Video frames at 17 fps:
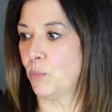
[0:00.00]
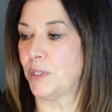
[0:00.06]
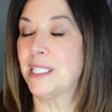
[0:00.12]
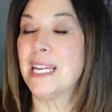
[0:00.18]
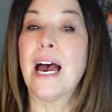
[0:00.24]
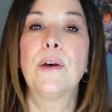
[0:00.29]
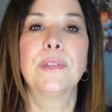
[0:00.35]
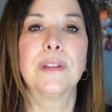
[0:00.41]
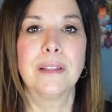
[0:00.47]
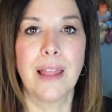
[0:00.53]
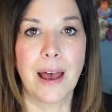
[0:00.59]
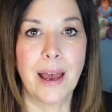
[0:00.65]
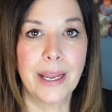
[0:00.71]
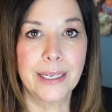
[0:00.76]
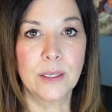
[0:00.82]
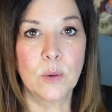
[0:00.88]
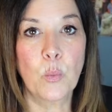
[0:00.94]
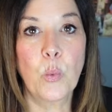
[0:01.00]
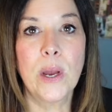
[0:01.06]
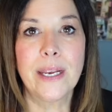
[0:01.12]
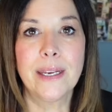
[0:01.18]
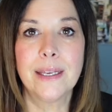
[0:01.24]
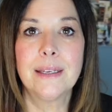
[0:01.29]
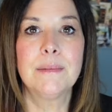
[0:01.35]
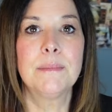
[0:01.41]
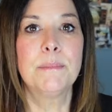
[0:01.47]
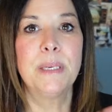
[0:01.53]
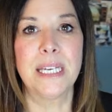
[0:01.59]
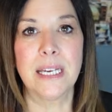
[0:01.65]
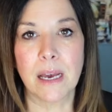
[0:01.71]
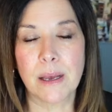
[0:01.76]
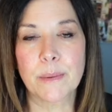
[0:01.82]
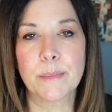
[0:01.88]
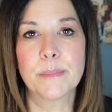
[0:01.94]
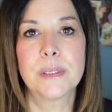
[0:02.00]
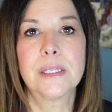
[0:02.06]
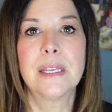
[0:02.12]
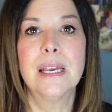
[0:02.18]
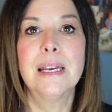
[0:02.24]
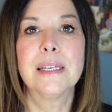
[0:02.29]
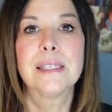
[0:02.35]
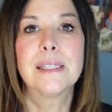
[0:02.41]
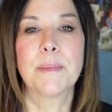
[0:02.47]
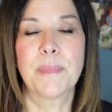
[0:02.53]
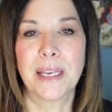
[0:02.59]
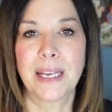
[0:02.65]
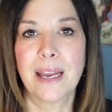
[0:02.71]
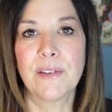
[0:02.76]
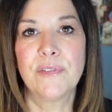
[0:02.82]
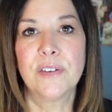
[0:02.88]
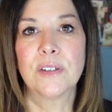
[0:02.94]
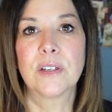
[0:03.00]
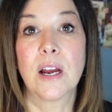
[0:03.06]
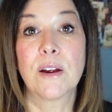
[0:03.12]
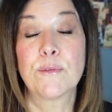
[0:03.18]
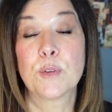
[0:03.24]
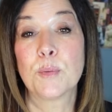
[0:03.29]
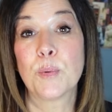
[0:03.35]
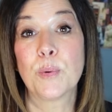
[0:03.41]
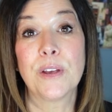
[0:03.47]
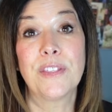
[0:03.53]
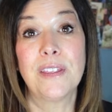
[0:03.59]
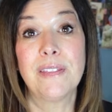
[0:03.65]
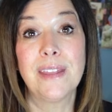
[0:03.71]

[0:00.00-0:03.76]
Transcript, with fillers: down the line when it becomes something I feel comfortable with.